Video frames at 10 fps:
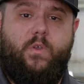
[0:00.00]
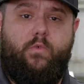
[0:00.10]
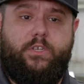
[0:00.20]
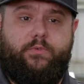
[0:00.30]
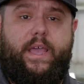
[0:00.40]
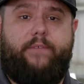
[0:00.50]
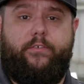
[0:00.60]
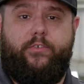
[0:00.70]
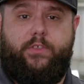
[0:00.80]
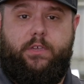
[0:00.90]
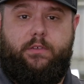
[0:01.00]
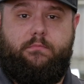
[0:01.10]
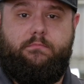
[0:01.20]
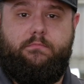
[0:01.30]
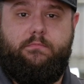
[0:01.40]
Once we have
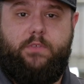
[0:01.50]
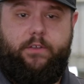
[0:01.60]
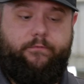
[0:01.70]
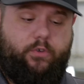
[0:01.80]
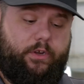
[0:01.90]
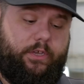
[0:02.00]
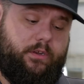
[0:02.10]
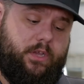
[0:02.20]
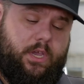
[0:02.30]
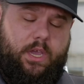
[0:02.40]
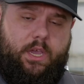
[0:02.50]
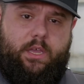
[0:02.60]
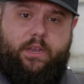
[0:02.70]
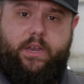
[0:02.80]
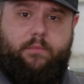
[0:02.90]
everything converted,
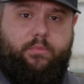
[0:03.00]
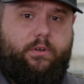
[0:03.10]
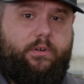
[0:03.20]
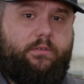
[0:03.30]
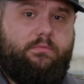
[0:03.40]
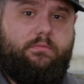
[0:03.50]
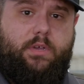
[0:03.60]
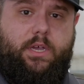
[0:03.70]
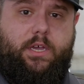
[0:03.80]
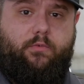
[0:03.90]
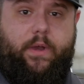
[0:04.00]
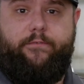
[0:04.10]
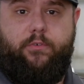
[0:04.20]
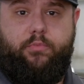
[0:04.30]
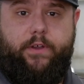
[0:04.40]
numbered,
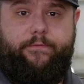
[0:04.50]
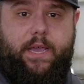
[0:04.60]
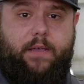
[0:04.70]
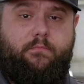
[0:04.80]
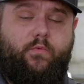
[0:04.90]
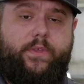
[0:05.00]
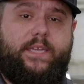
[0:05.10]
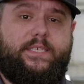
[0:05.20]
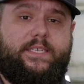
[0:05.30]
ready for prefab, we then